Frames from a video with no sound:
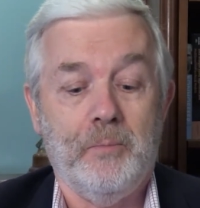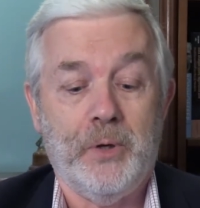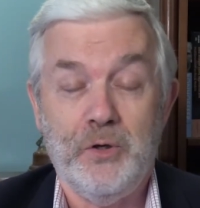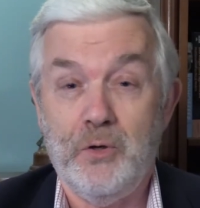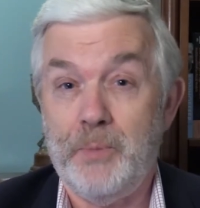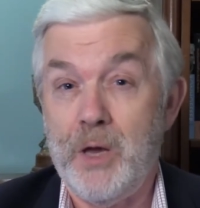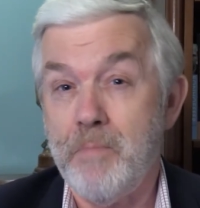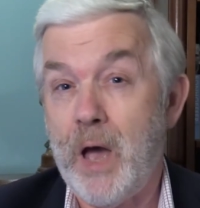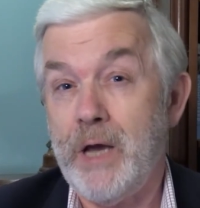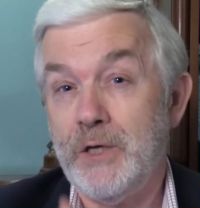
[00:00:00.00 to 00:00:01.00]
But you'd be
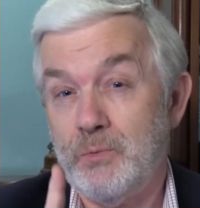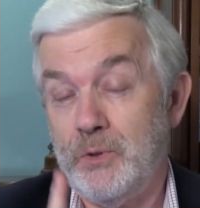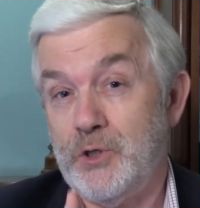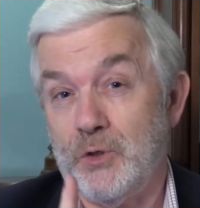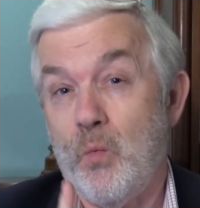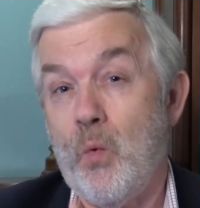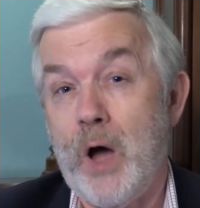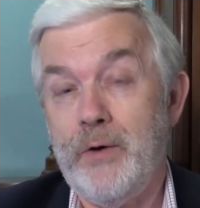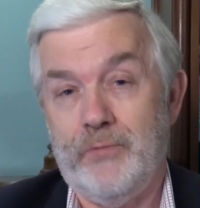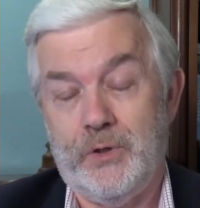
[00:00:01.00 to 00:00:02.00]
amazed with just
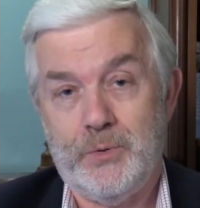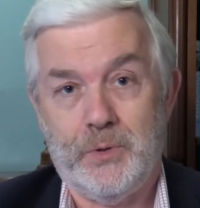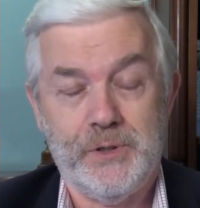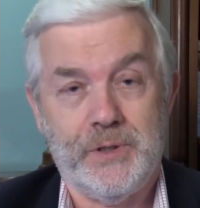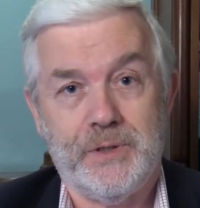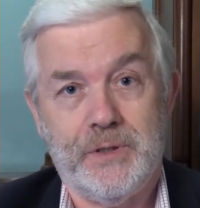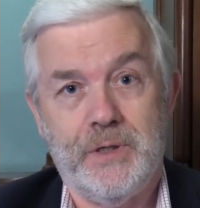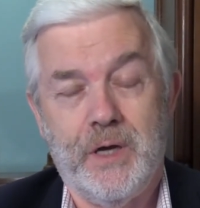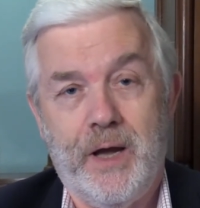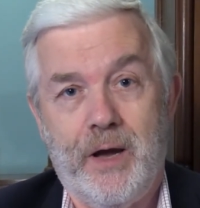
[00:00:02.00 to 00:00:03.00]
one virtual
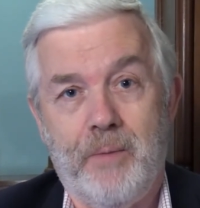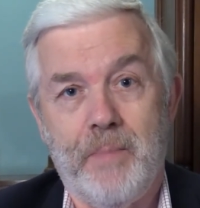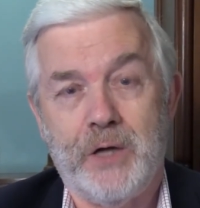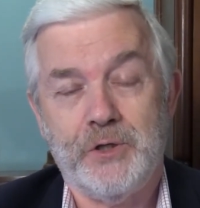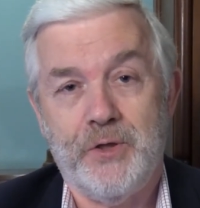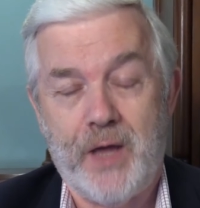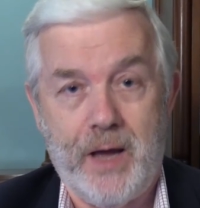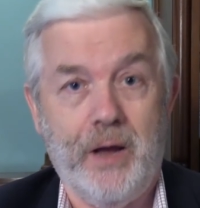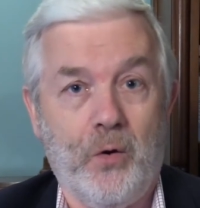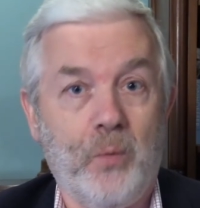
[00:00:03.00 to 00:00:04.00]
assistant how much that
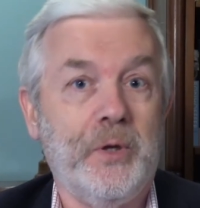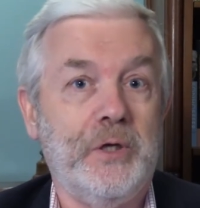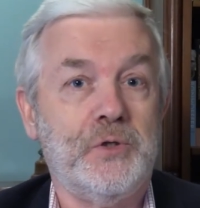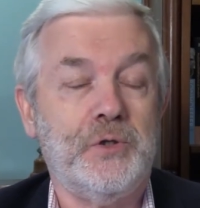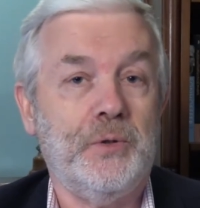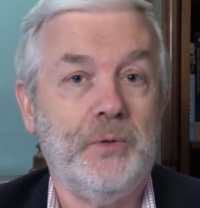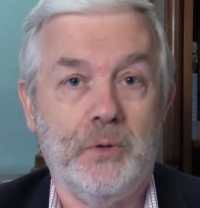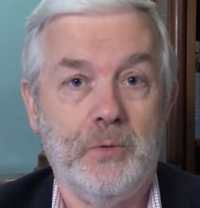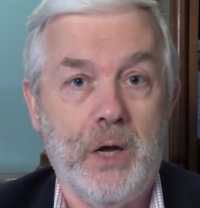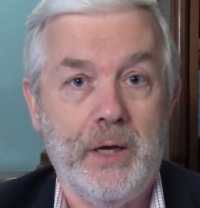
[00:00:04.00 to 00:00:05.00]
help is to
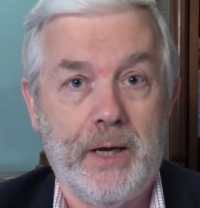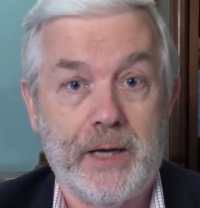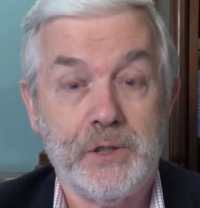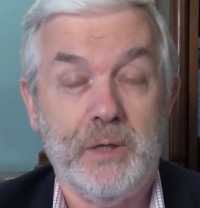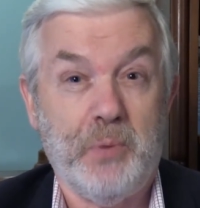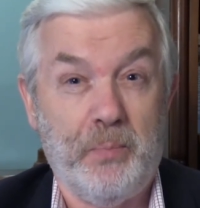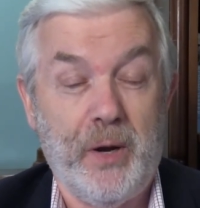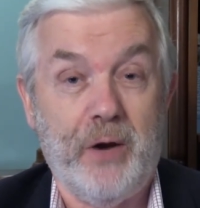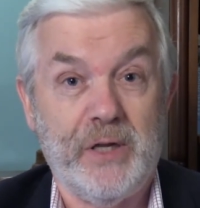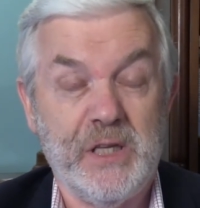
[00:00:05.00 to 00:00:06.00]
you in actually
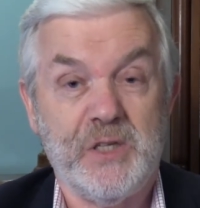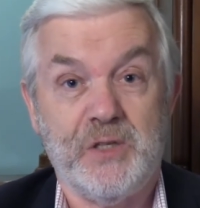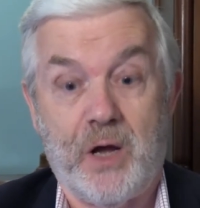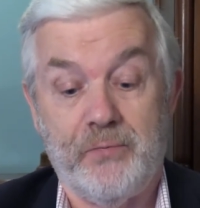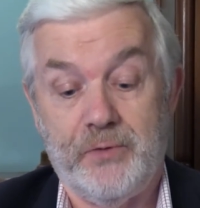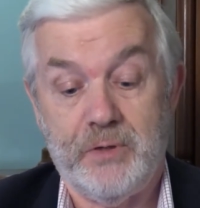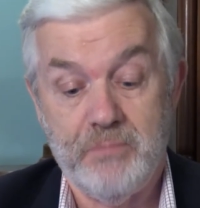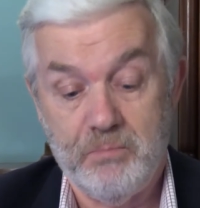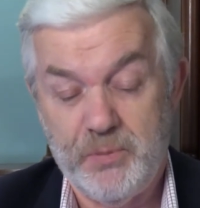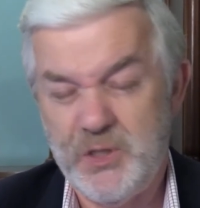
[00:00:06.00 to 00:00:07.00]
preparing this stuff, and
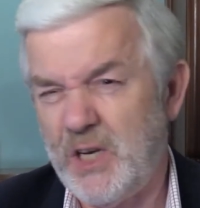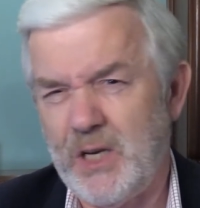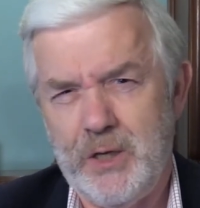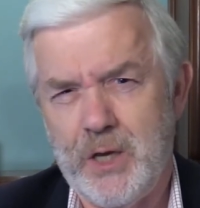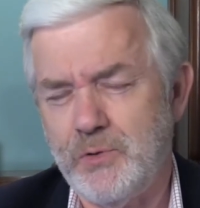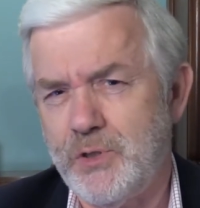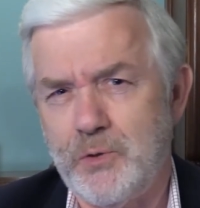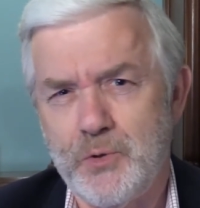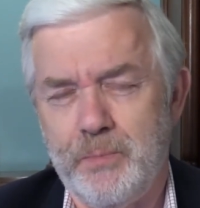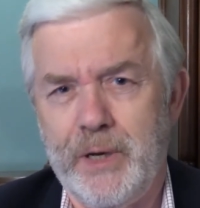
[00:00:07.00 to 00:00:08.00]
particularly, you know,
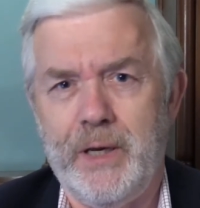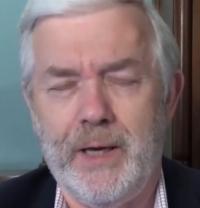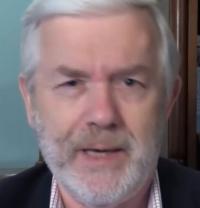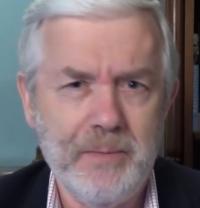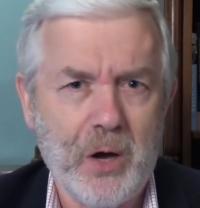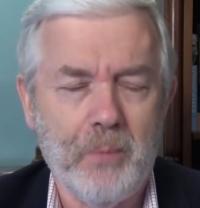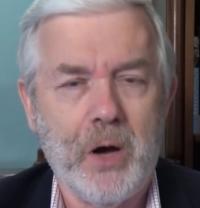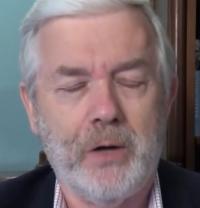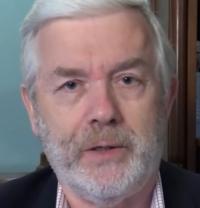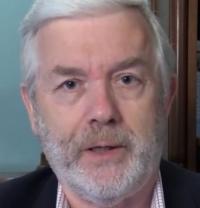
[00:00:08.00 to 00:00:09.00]
social media, email
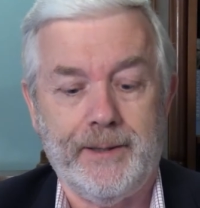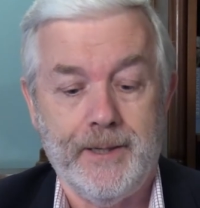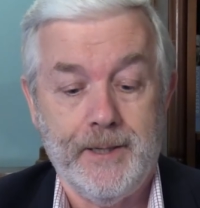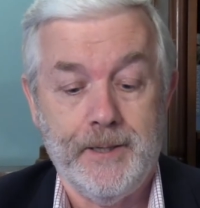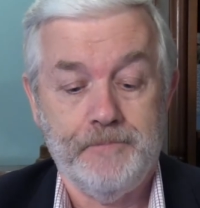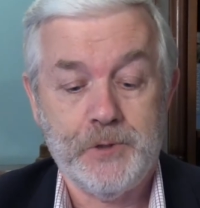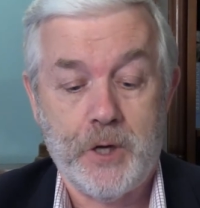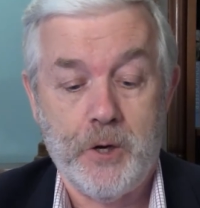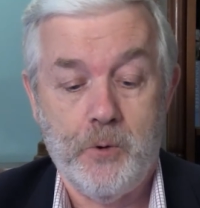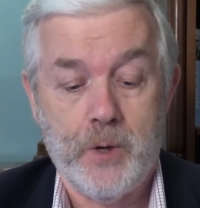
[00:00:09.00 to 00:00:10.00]
marketing.
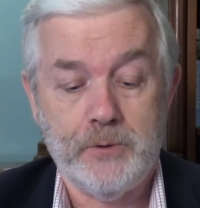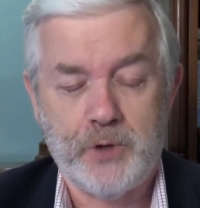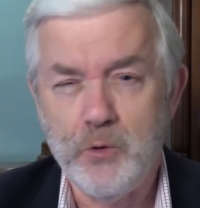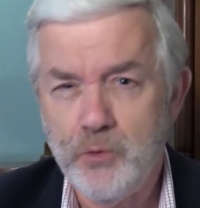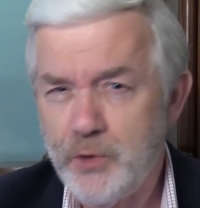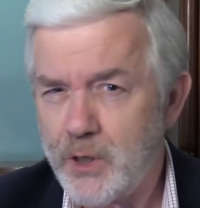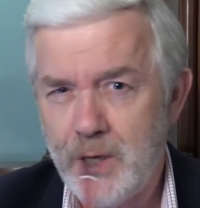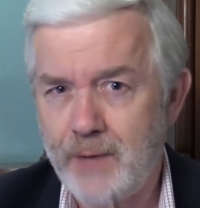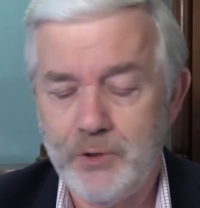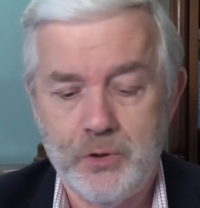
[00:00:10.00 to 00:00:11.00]
So uh, don't think
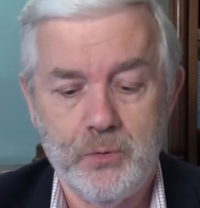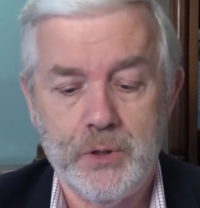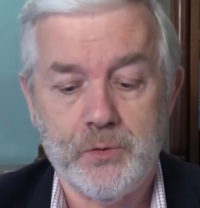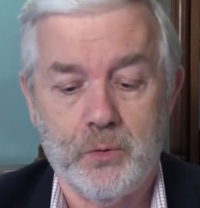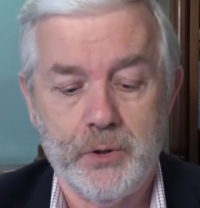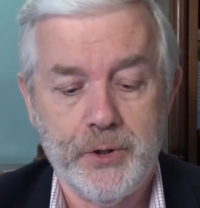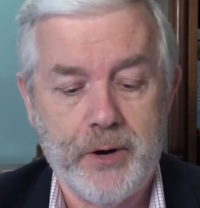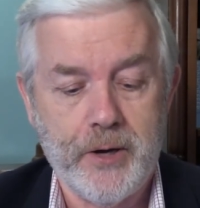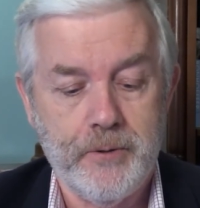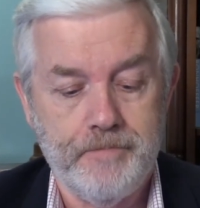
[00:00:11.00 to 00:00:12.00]
you have to do this all on your
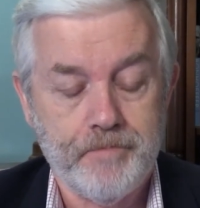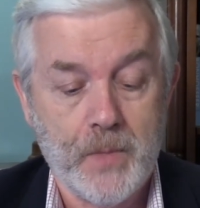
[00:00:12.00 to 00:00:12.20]
own.